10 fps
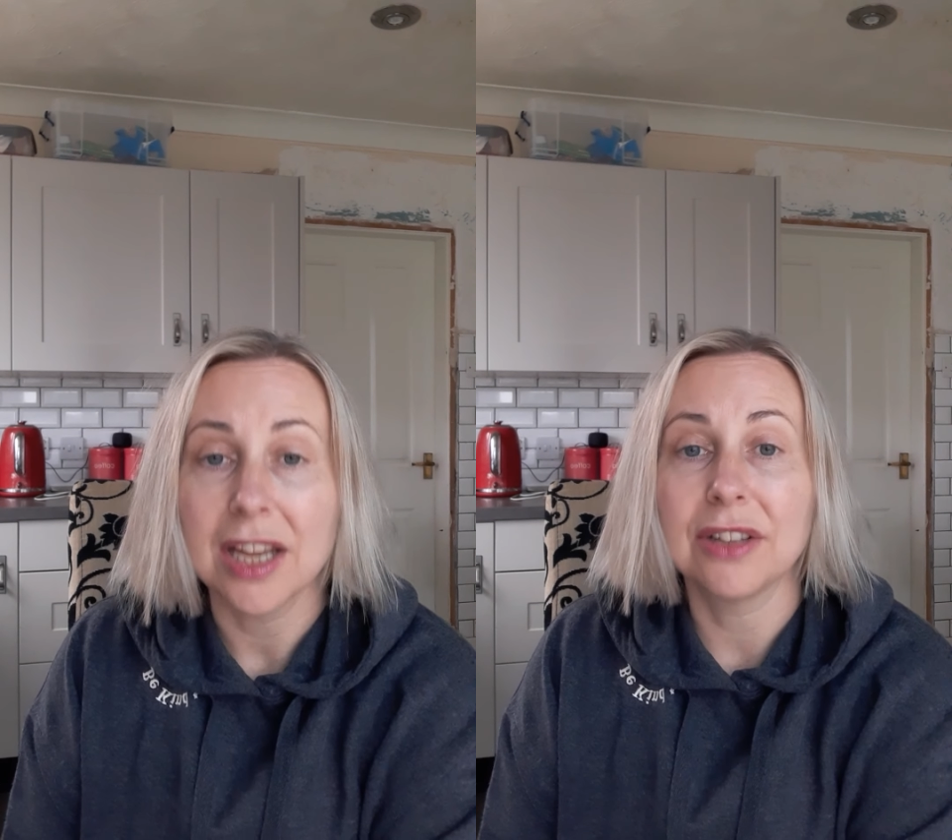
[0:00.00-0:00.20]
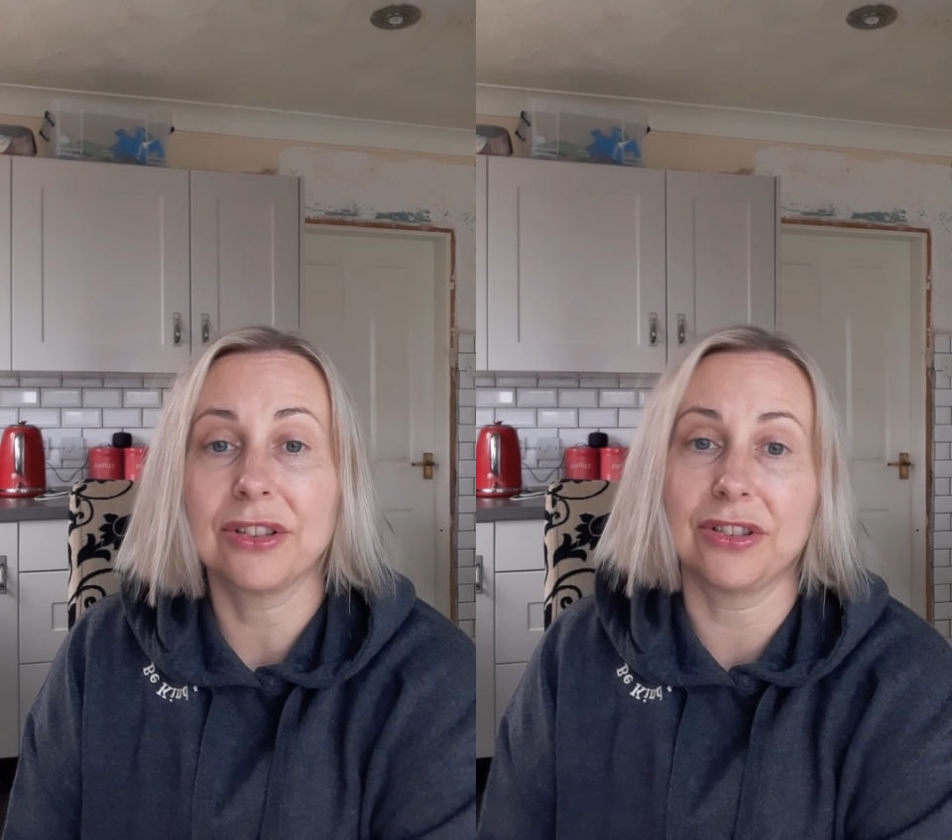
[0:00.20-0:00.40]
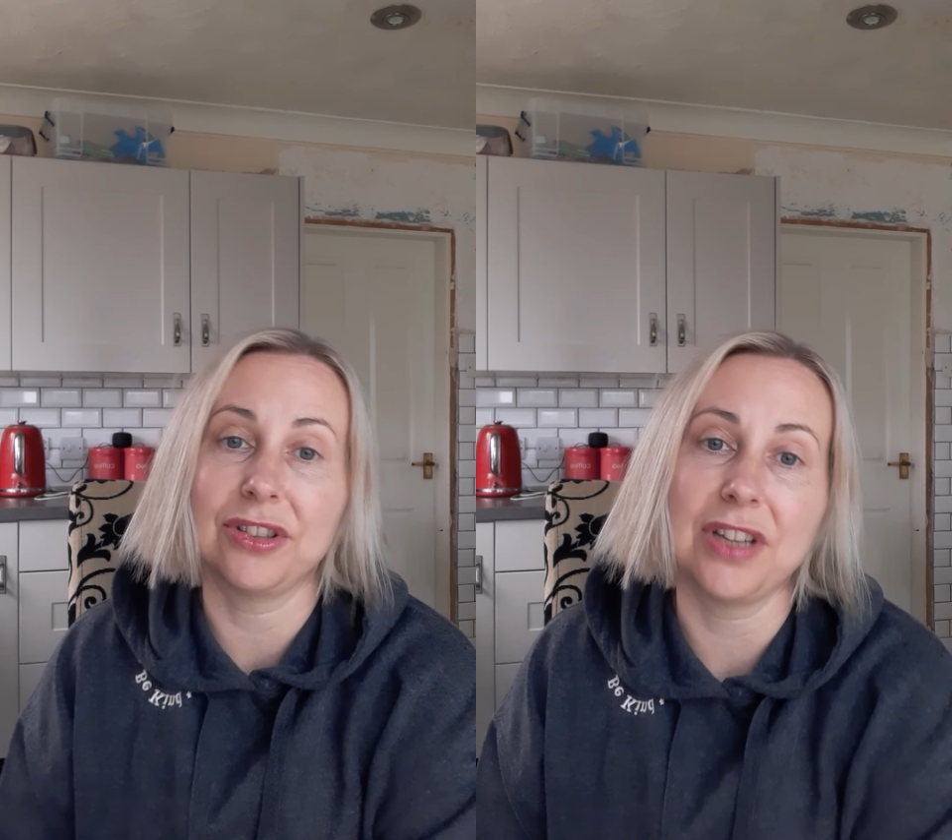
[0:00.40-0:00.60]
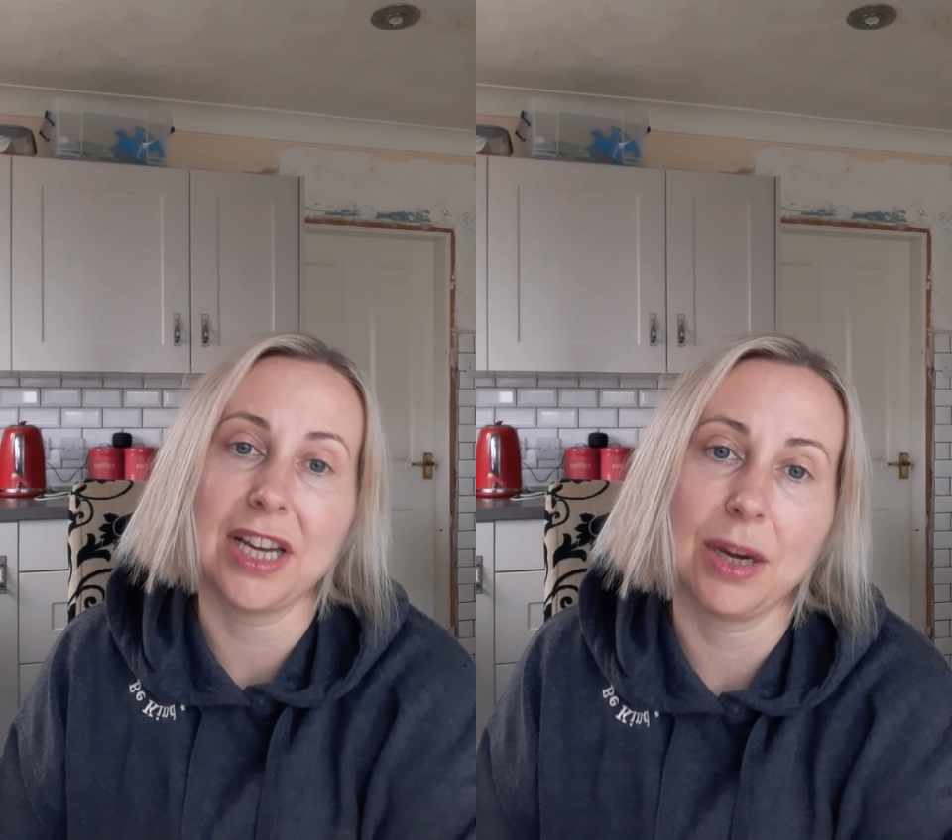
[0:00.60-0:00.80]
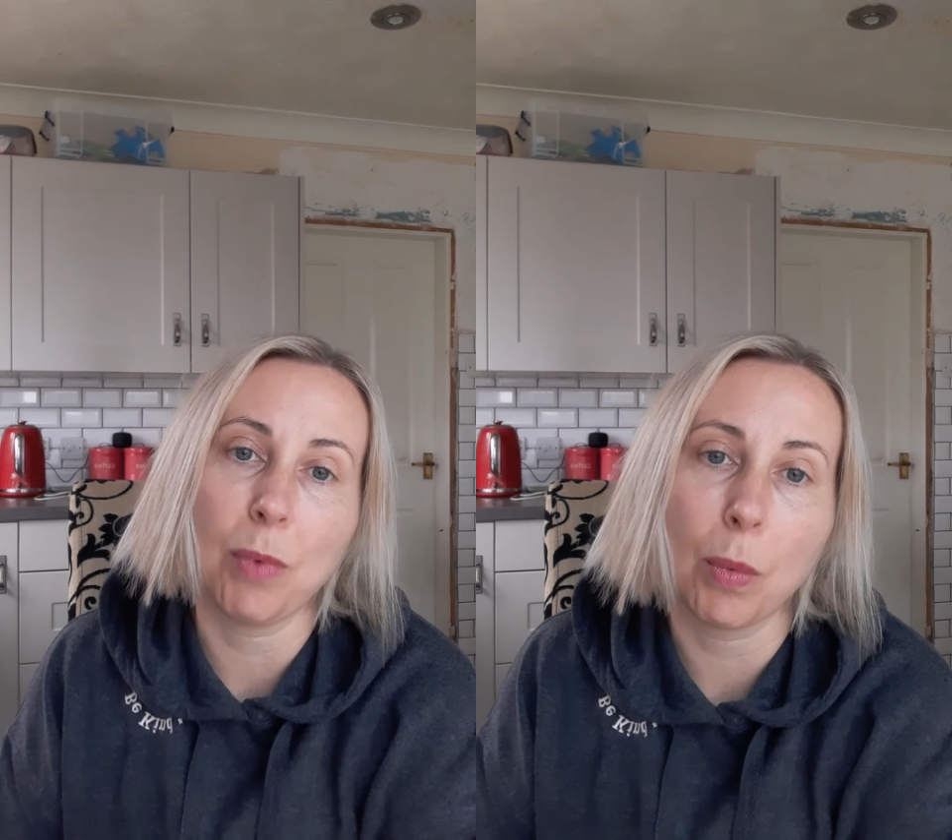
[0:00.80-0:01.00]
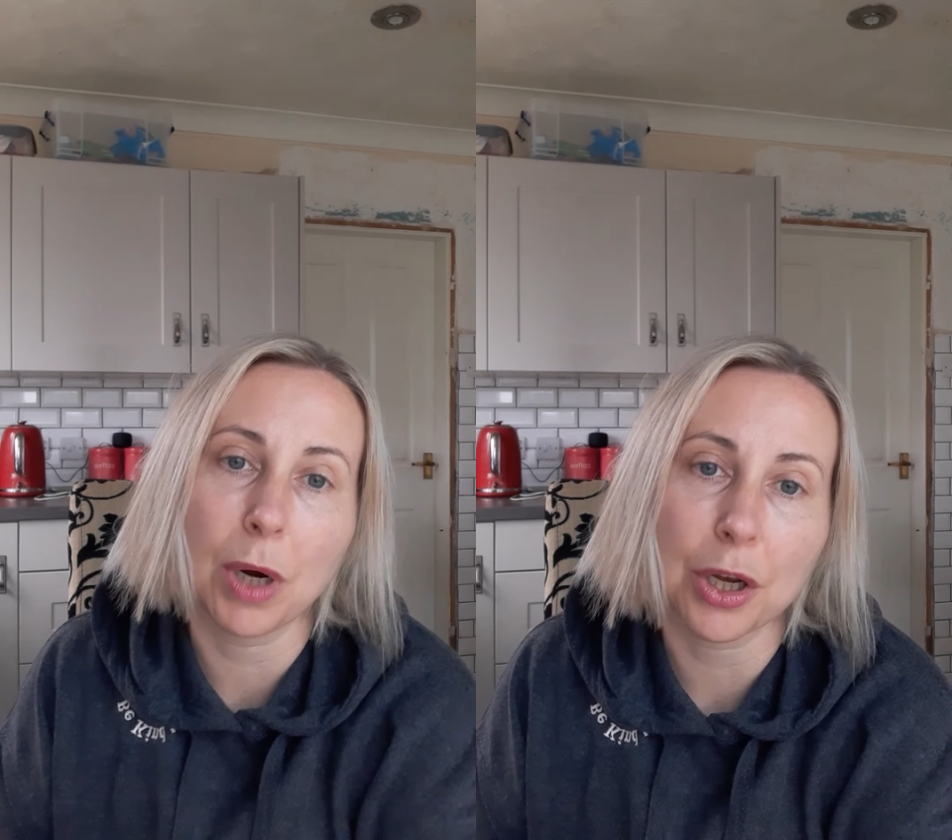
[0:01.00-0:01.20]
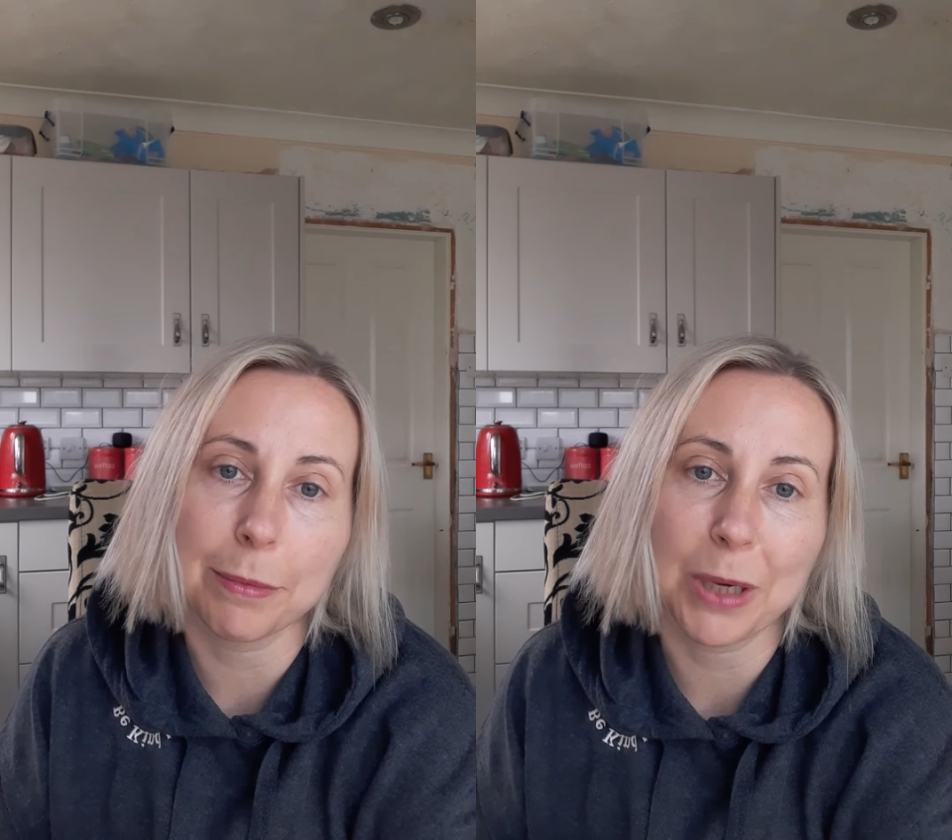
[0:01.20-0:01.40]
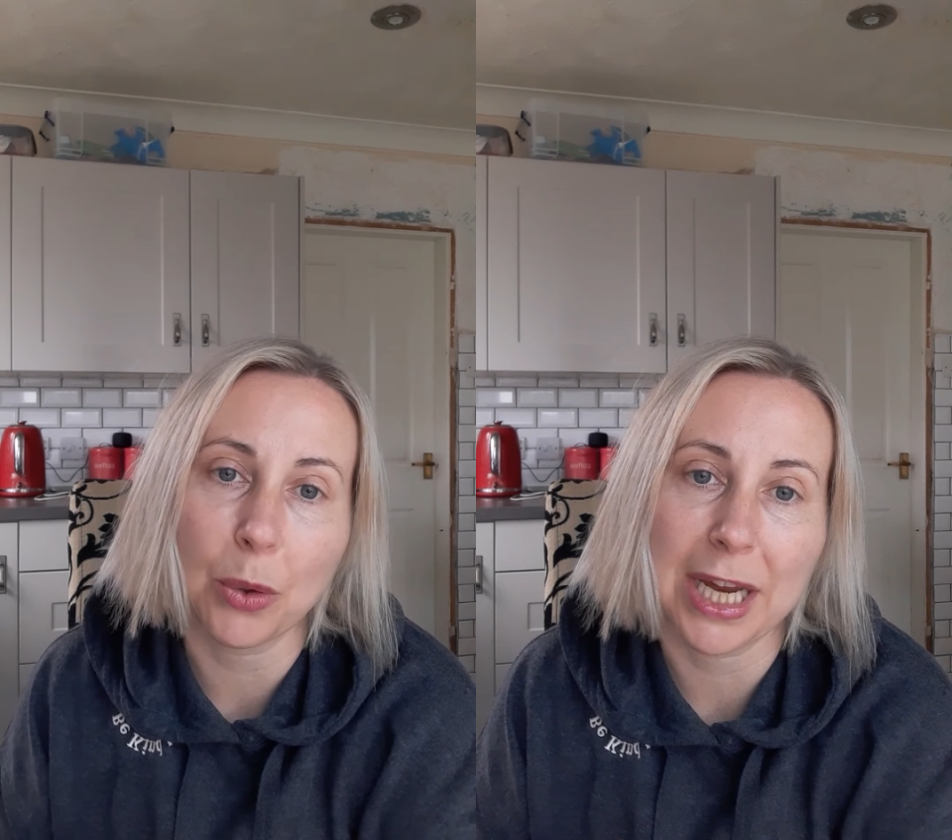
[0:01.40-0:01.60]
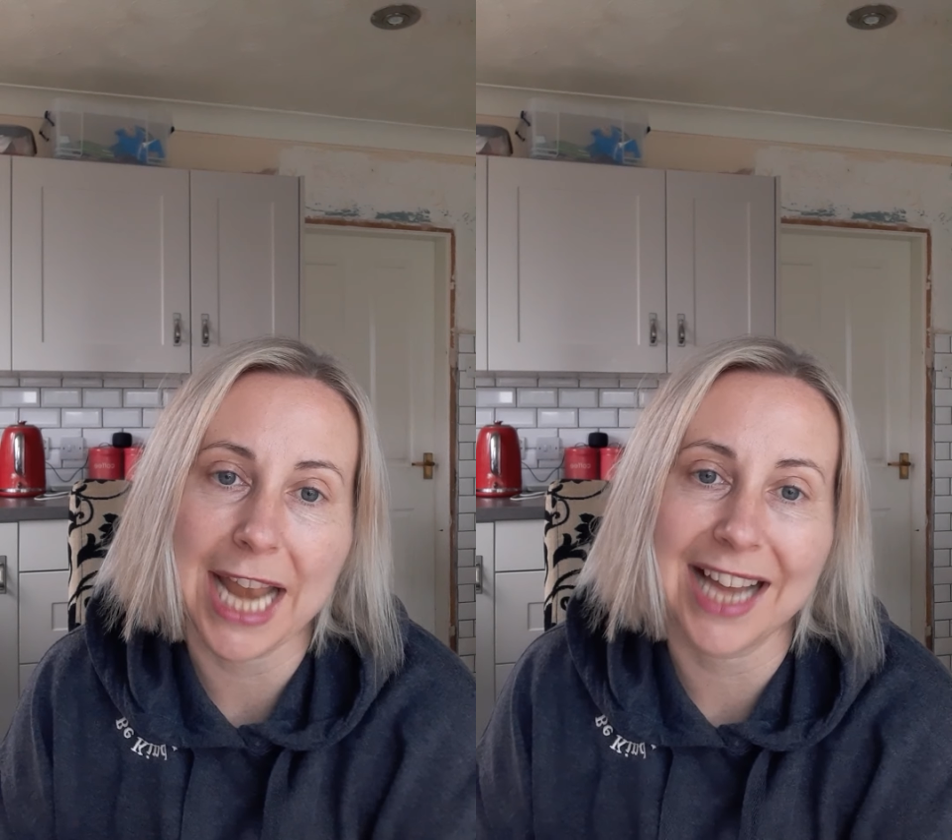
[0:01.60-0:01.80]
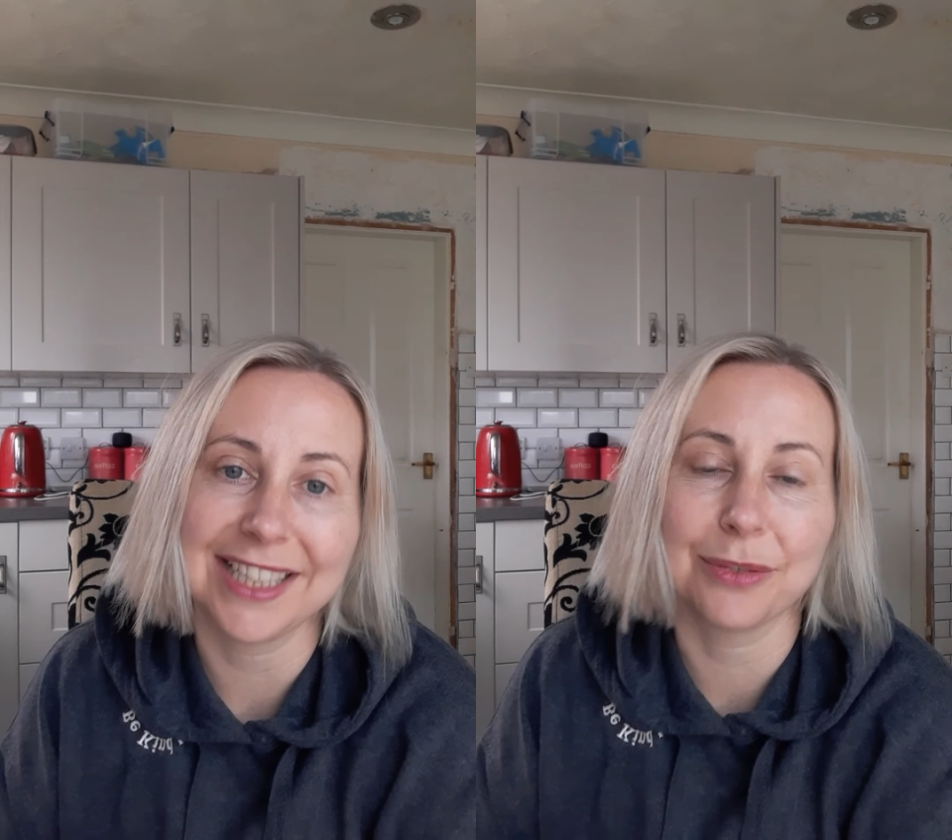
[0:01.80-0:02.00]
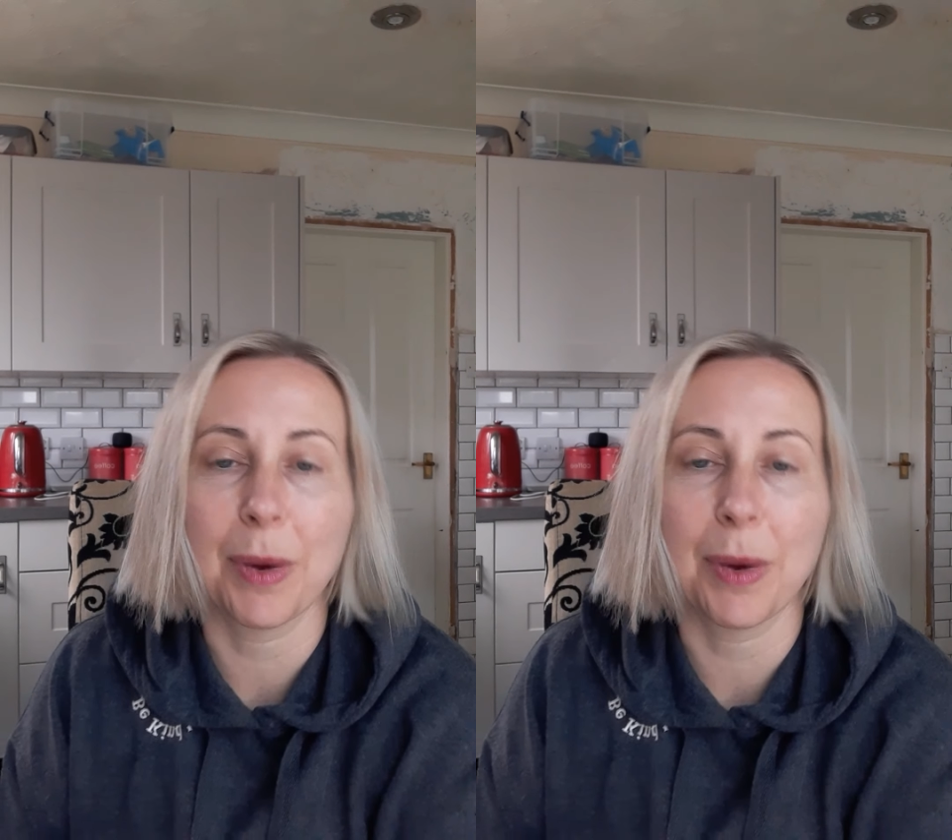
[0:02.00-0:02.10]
So today what we're going to be looking at is